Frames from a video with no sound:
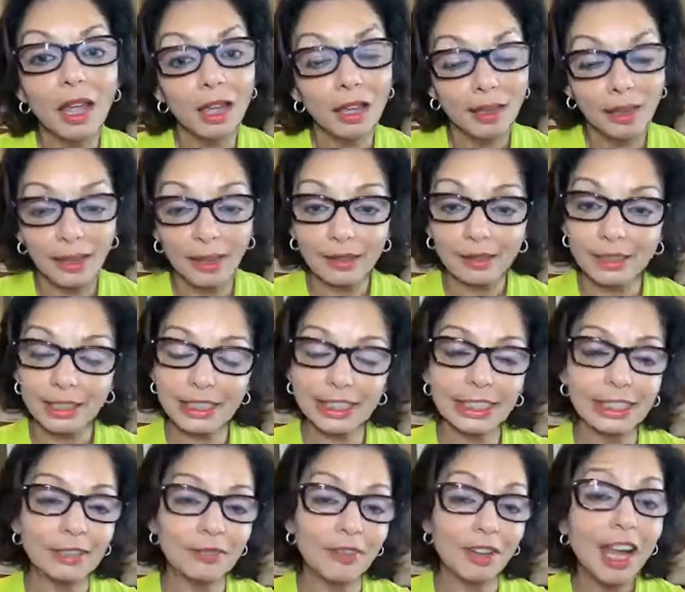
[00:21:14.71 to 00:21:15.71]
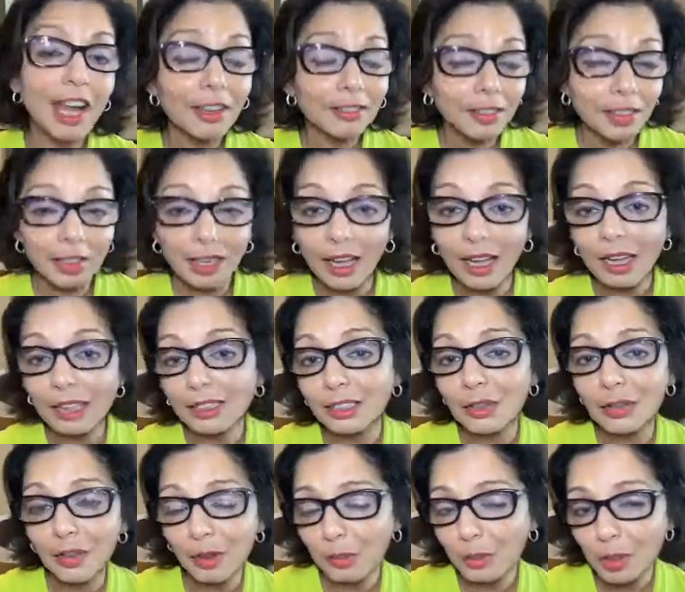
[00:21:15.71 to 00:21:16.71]
Yeah, 65, you guys,
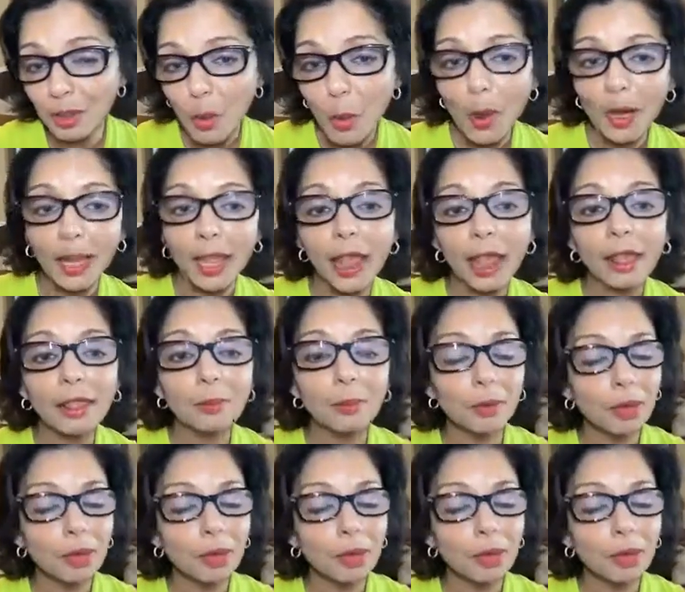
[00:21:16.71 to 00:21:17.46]
November 20th.